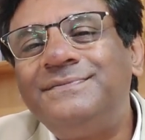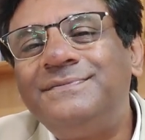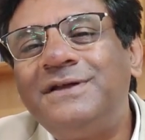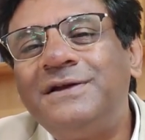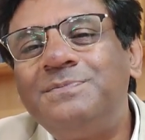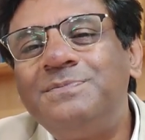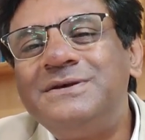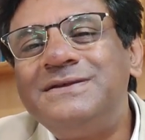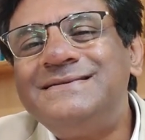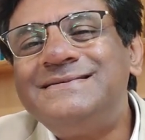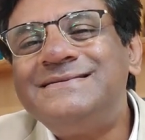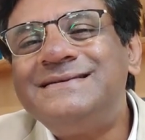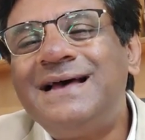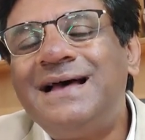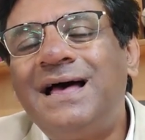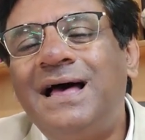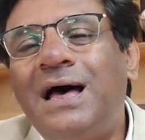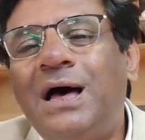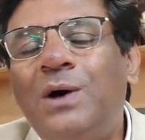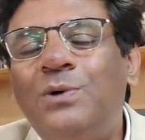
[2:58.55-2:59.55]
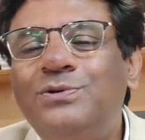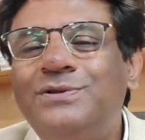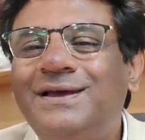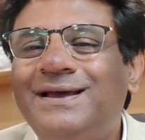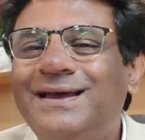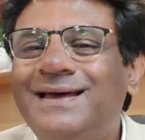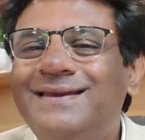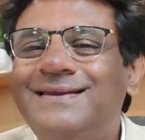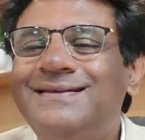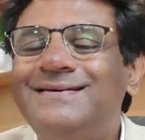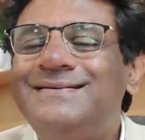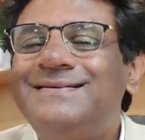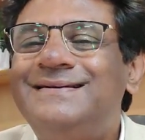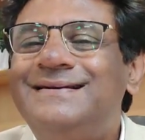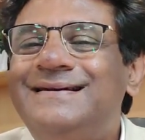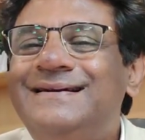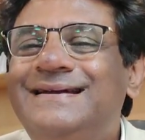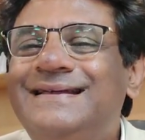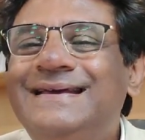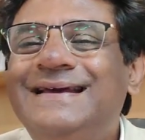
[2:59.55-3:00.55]
That means how they can
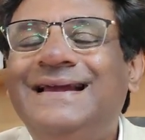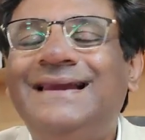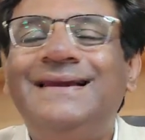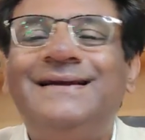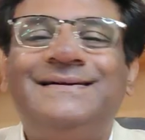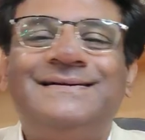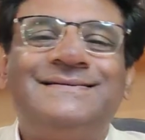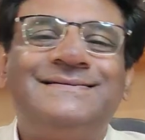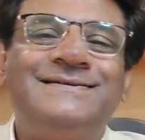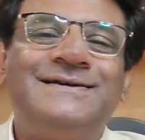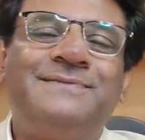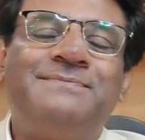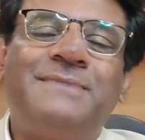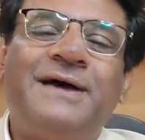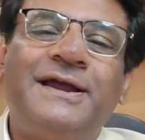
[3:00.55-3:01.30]
declutter their